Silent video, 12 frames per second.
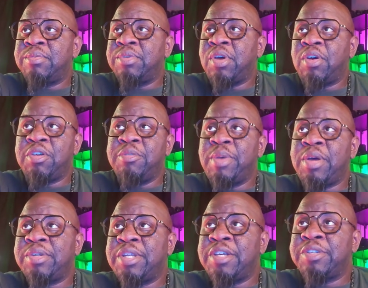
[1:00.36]
Talking
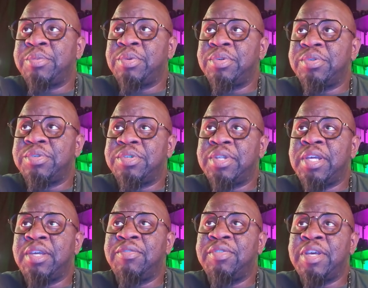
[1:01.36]
about decibels,
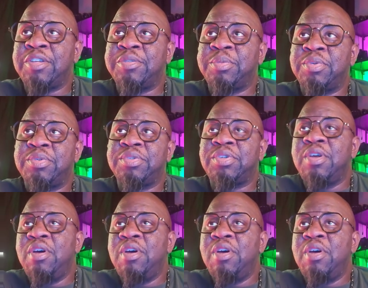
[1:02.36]
think of decibels